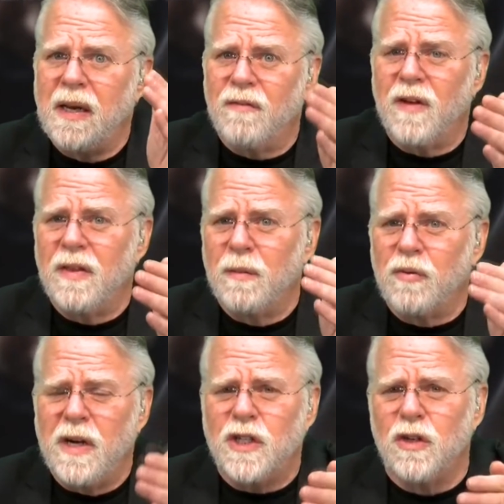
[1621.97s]
if
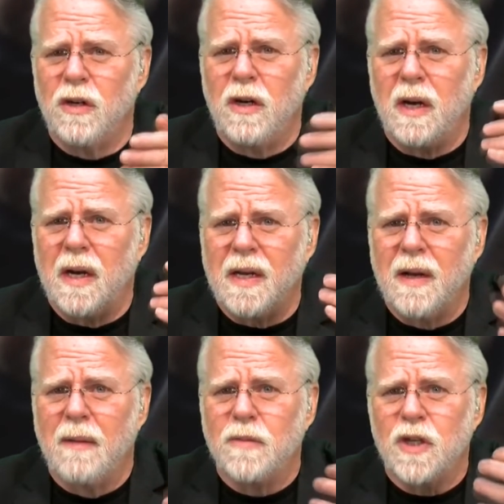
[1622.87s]
the priesthood
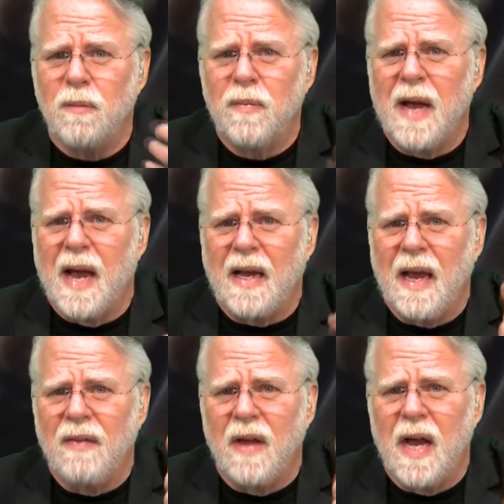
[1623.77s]
comes
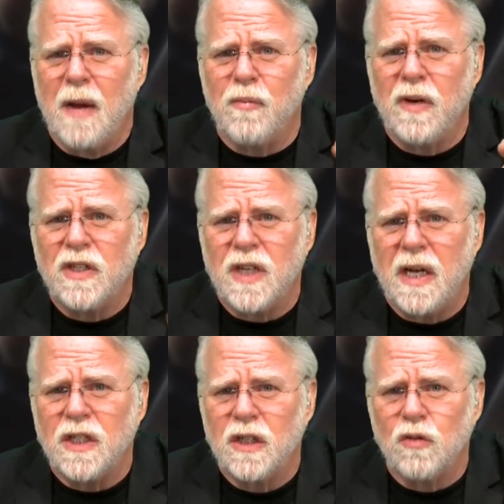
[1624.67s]
back and the high priest
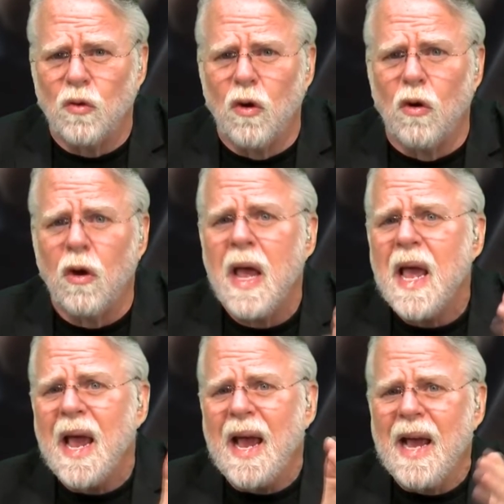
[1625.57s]
takes his role
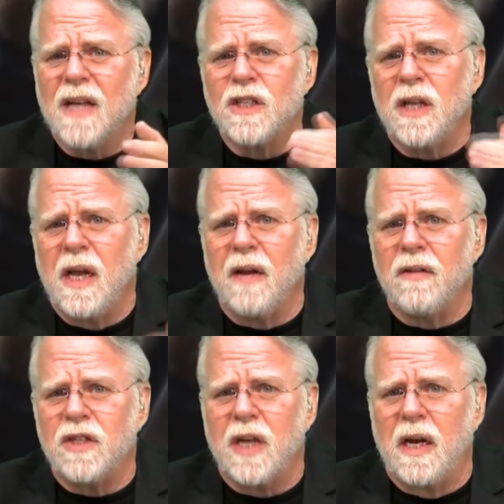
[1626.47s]
as the
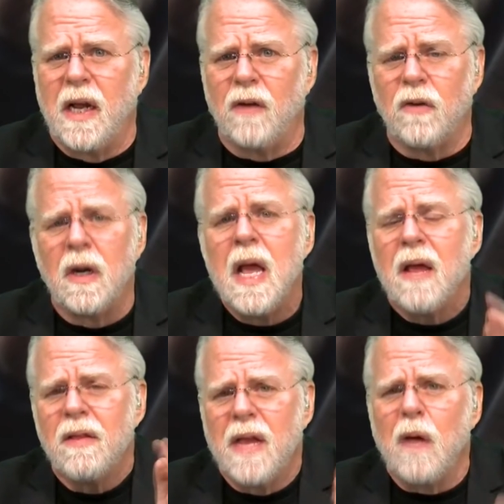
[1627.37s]
head of the Sanhedrin,
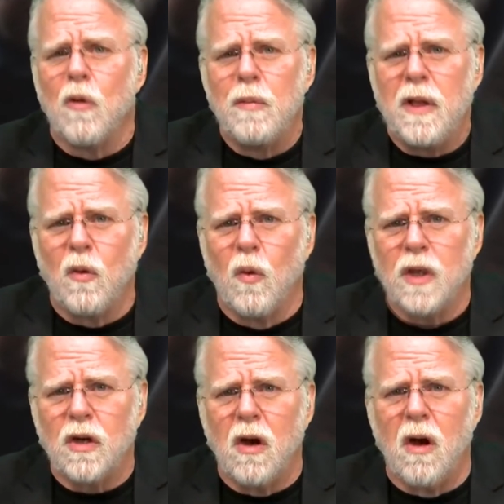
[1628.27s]
they will be the
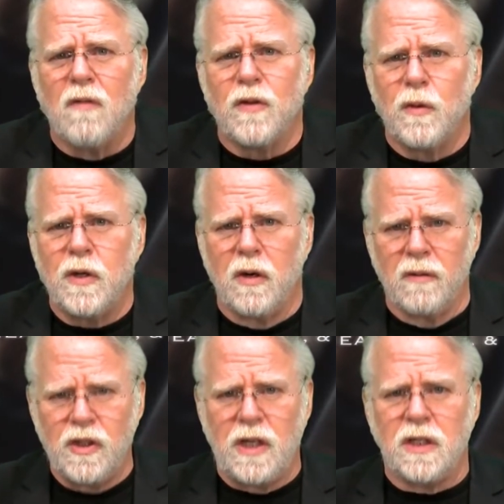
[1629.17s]
ones to call for the
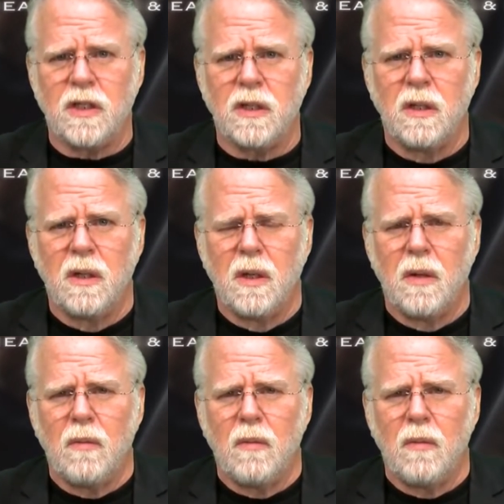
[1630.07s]
return of Jesus.